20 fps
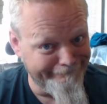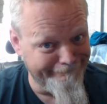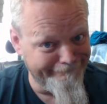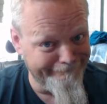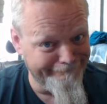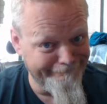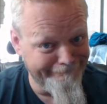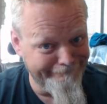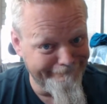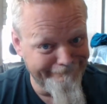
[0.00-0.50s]

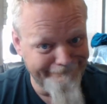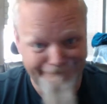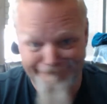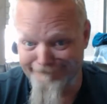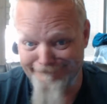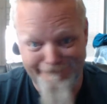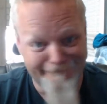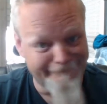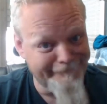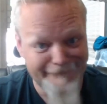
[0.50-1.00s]
That's
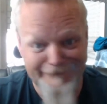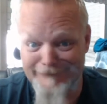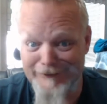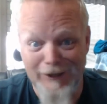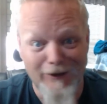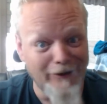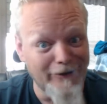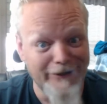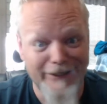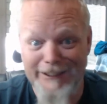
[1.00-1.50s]

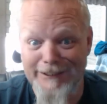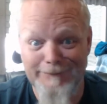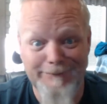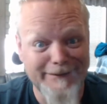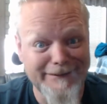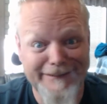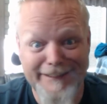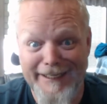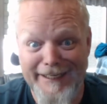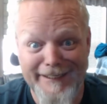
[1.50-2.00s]
all needs to
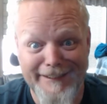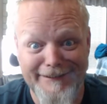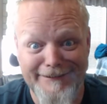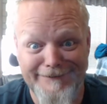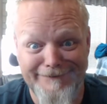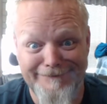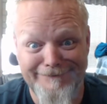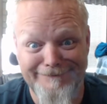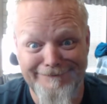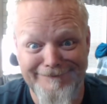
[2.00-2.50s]
be said.
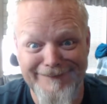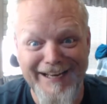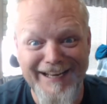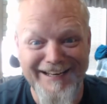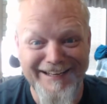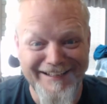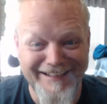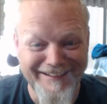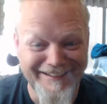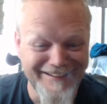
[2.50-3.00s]

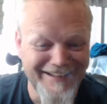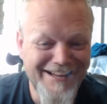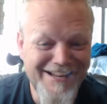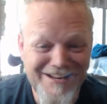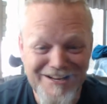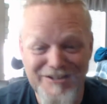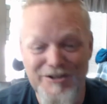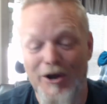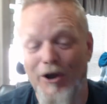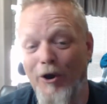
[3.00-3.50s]

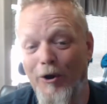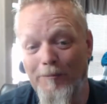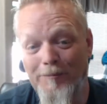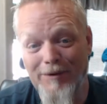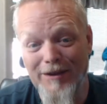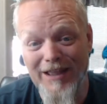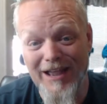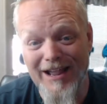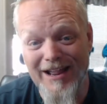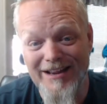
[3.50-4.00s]
So I
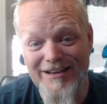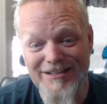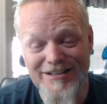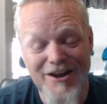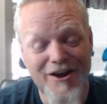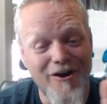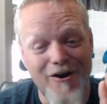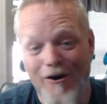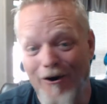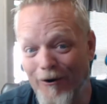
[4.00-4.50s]
hope you guys
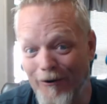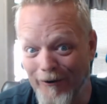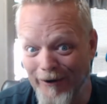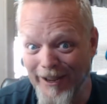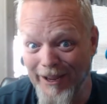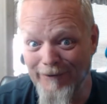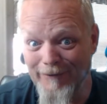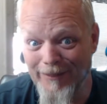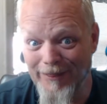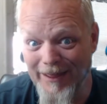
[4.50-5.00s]
are
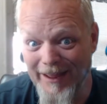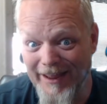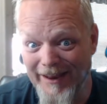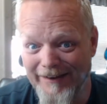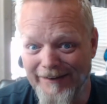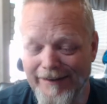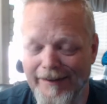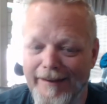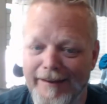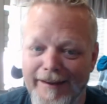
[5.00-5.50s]
okay with
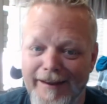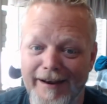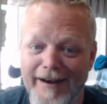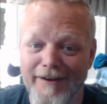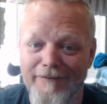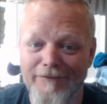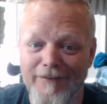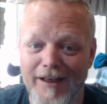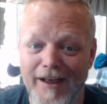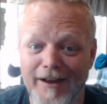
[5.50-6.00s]
that.
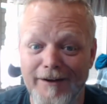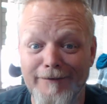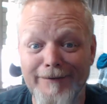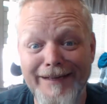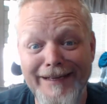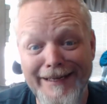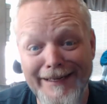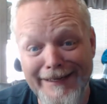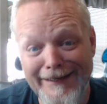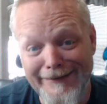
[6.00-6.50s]
And if not,
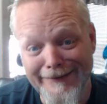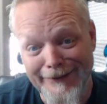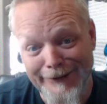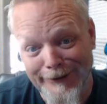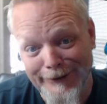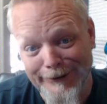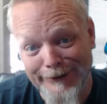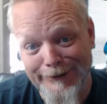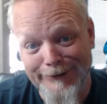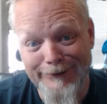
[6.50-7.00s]
well,
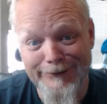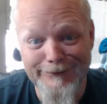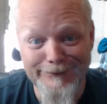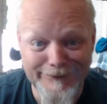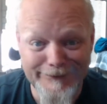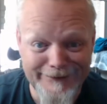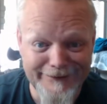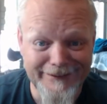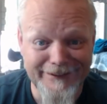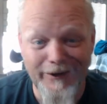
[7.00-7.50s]

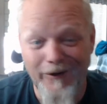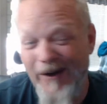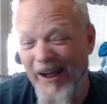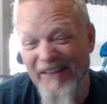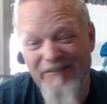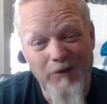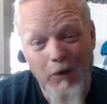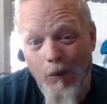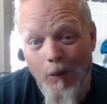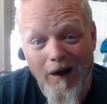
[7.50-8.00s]
you don't
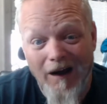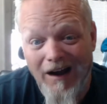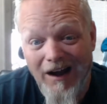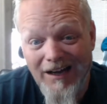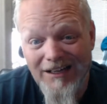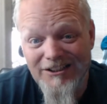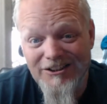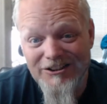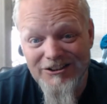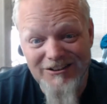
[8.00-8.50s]
have to
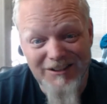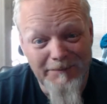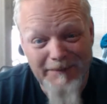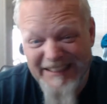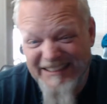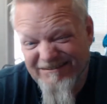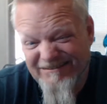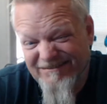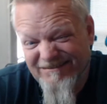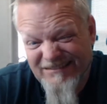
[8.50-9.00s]
watch. I
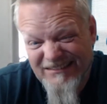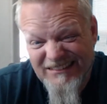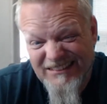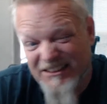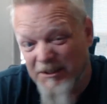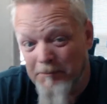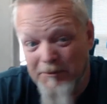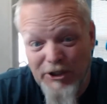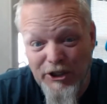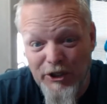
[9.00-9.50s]
mean,
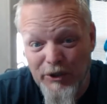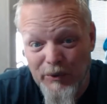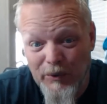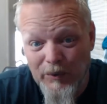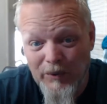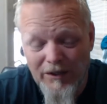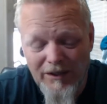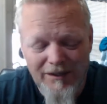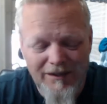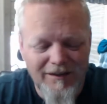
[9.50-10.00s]
it's up to
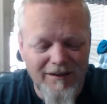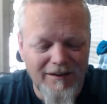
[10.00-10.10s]
you.